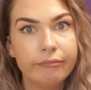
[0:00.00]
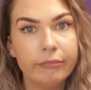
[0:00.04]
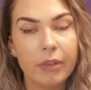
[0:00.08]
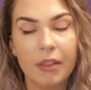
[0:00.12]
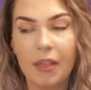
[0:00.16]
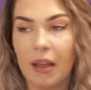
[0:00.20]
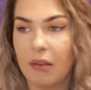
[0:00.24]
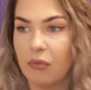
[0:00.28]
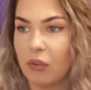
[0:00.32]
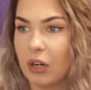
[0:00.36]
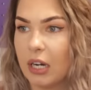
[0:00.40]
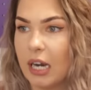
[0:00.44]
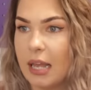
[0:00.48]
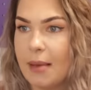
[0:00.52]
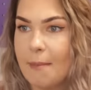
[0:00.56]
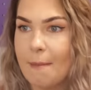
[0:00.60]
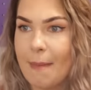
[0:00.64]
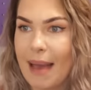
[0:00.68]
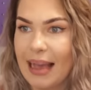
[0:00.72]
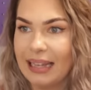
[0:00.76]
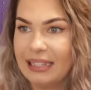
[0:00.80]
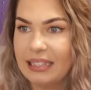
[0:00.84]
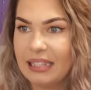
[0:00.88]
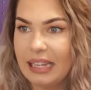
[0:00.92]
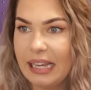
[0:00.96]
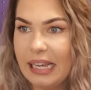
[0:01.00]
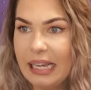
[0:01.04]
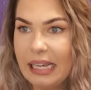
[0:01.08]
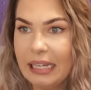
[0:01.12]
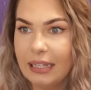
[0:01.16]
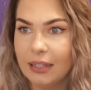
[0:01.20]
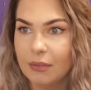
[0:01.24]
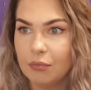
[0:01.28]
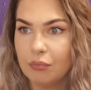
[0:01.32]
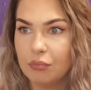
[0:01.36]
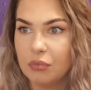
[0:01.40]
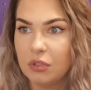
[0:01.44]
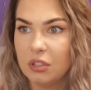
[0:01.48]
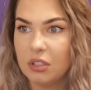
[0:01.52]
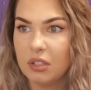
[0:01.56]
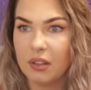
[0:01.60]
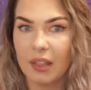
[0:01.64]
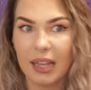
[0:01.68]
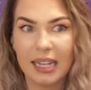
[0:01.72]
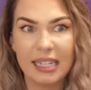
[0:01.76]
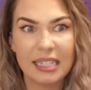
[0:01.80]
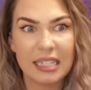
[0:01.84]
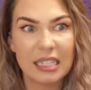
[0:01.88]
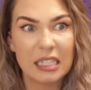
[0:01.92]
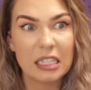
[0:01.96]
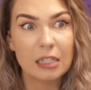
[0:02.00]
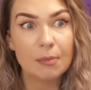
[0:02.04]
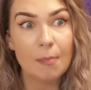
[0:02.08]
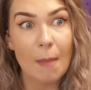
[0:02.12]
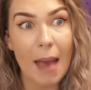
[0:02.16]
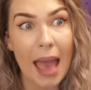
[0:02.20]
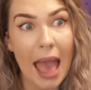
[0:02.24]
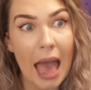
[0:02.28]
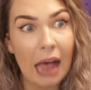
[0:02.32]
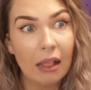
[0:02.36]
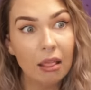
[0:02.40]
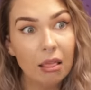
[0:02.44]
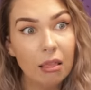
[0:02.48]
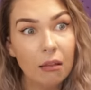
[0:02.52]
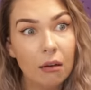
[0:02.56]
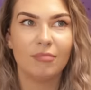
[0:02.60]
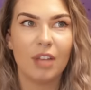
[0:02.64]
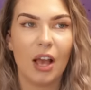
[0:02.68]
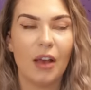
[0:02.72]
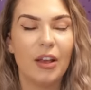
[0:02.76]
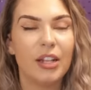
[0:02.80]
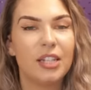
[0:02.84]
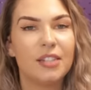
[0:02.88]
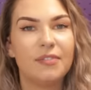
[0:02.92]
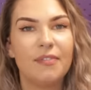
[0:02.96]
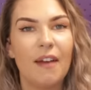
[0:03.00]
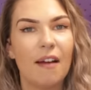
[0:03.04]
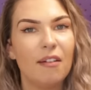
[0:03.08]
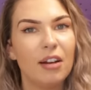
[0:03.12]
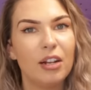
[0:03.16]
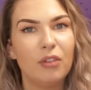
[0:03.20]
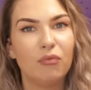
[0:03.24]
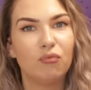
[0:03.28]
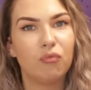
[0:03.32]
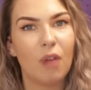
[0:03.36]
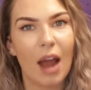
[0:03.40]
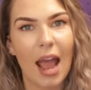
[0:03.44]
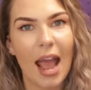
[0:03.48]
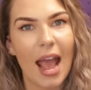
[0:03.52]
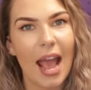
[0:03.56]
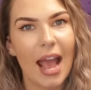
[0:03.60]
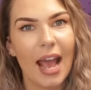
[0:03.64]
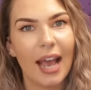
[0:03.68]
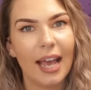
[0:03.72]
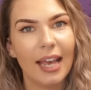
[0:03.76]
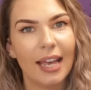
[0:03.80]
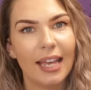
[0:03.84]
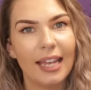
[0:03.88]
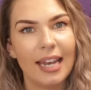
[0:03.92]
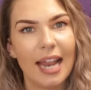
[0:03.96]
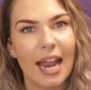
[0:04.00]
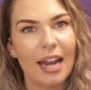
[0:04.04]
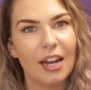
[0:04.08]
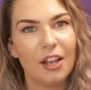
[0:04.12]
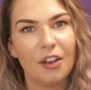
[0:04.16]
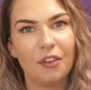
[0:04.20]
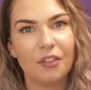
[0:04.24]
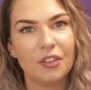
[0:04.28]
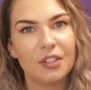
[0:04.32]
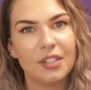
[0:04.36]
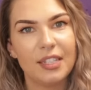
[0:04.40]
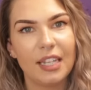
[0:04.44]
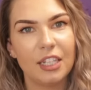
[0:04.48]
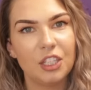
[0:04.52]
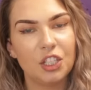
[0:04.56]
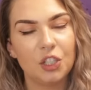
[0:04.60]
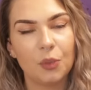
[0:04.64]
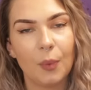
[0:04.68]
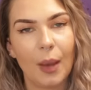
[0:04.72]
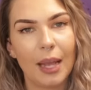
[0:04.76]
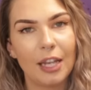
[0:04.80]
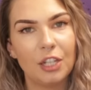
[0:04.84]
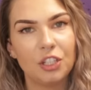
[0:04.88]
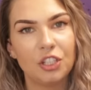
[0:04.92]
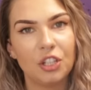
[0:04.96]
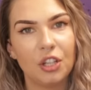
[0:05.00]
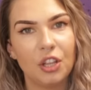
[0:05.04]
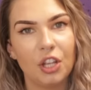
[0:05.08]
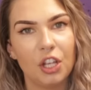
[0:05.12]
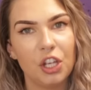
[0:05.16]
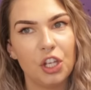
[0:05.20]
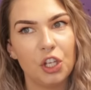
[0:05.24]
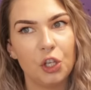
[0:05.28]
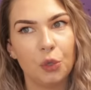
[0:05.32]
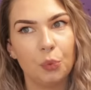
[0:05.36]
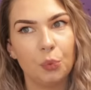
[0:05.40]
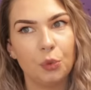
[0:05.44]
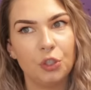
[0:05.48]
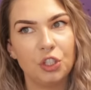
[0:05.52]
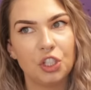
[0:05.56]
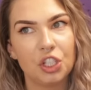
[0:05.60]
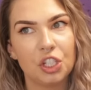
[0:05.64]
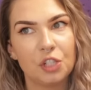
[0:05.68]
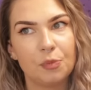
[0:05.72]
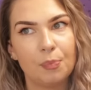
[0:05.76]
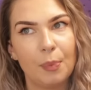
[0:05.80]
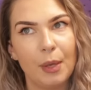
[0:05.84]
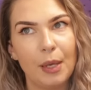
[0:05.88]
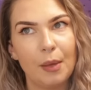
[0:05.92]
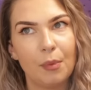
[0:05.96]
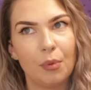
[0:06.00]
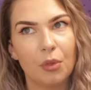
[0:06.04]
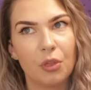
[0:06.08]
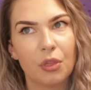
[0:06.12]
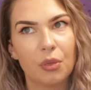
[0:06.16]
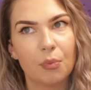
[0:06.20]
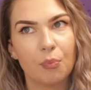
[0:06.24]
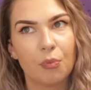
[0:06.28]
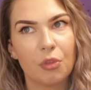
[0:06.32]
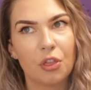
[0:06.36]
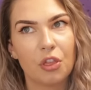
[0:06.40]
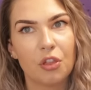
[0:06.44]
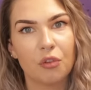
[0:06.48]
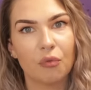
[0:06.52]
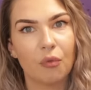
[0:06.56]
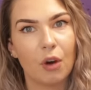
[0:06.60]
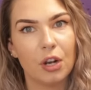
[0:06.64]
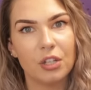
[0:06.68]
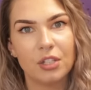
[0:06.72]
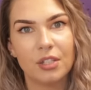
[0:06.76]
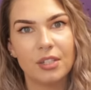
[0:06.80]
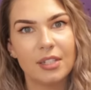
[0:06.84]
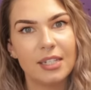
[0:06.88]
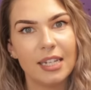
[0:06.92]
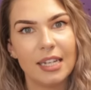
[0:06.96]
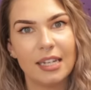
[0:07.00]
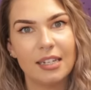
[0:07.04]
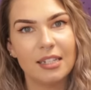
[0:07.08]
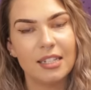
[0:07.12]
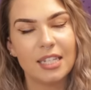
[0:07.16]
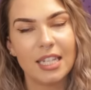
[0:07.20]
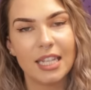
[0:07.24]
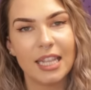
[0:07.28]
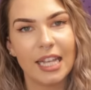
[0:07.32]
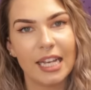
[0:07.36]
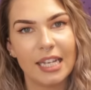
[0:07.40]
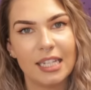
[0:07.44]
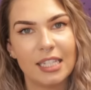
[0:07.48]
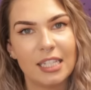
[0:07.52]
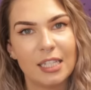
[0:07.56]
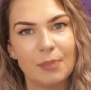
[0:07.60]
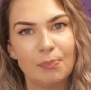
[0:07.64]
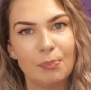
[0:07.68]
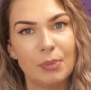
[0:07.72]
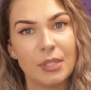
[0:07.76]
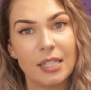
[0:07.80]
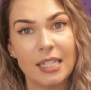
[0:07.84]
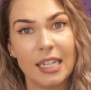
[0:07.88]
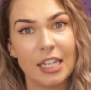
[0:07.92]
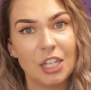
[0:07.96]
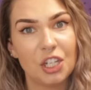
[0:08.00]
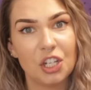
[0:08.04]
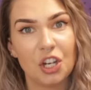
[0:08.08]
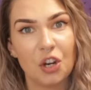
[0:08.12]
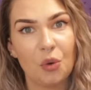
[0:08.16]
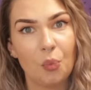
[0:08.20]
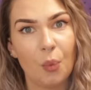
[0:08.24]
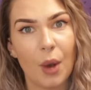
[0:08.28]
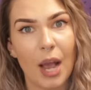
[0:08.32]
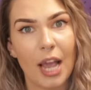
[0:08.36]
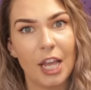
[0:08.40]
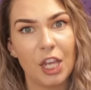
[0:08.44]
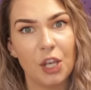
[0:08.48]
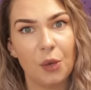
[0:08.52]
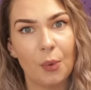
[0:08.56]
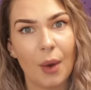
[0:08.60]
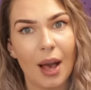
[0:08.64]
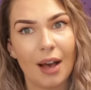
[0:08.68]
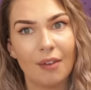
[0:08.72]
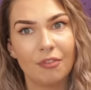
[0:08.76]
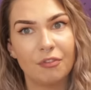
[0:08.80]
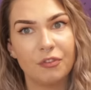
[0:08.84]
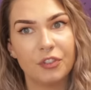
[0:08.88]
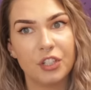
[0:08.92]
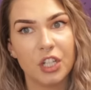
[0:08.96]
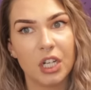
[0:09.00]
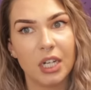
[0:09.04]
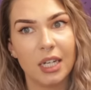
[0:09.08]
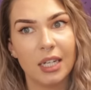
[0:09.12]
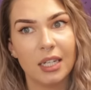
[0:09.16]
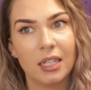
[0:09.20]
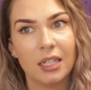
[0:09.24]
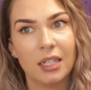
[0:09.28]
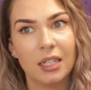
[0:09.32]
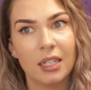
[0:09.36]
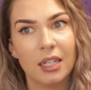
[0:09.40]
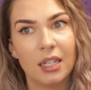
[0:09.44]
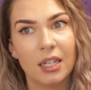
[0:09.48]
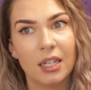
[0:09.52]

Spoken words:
Are they really messy? Do they smell? It's very rare in any other situation that you would just be thrust into this position where you have to